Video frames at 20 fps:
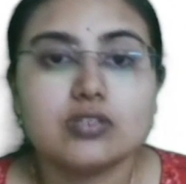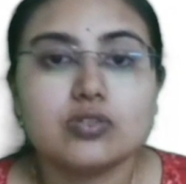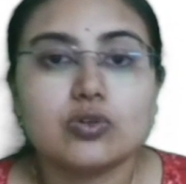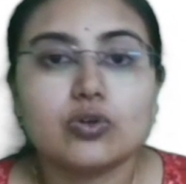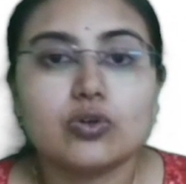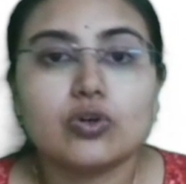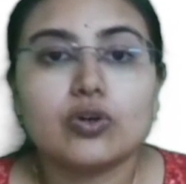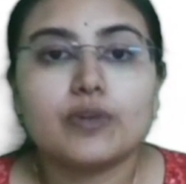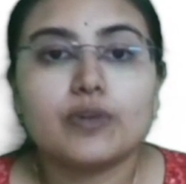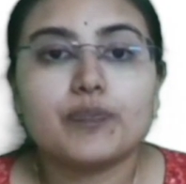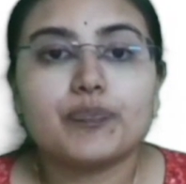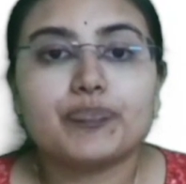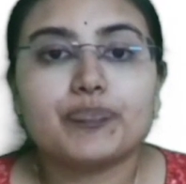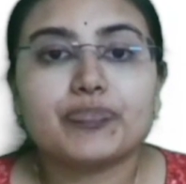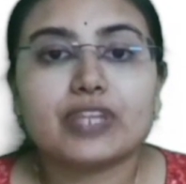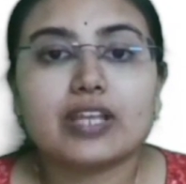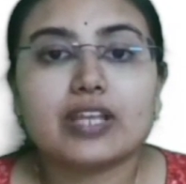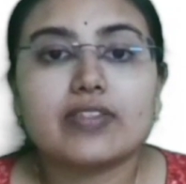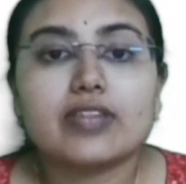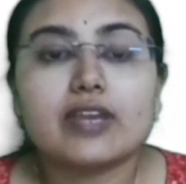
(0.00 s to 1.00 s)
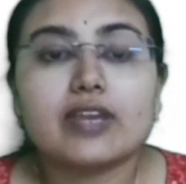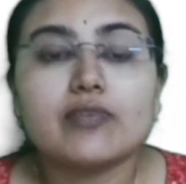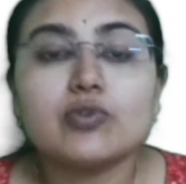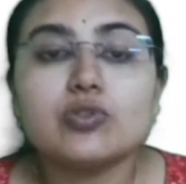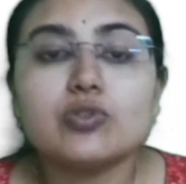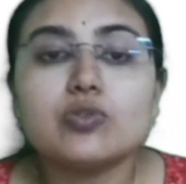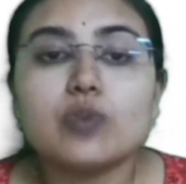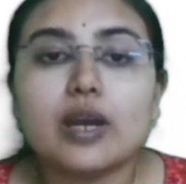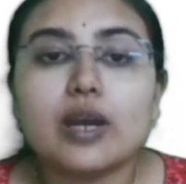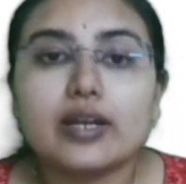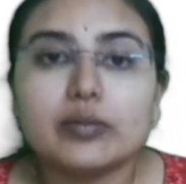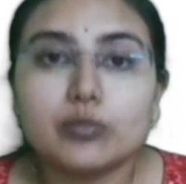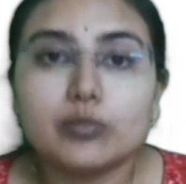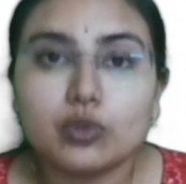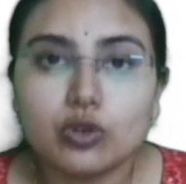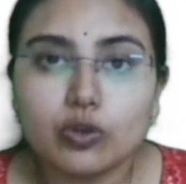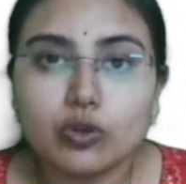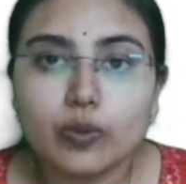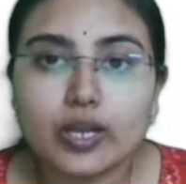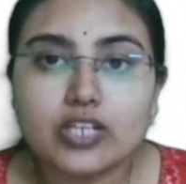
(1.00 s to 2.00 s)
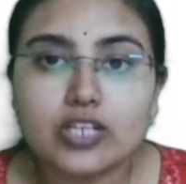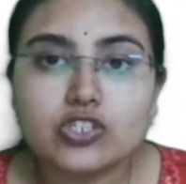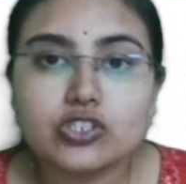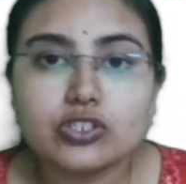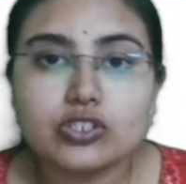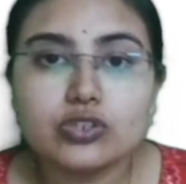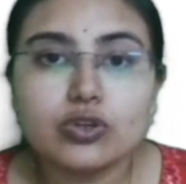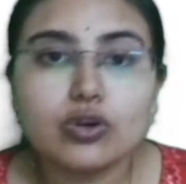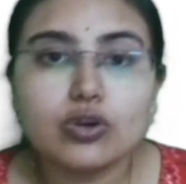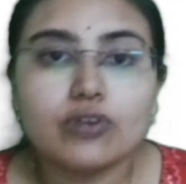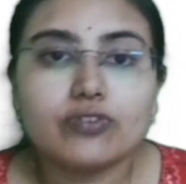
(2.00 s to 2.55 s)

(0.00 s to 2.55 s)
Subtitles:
So there was one more question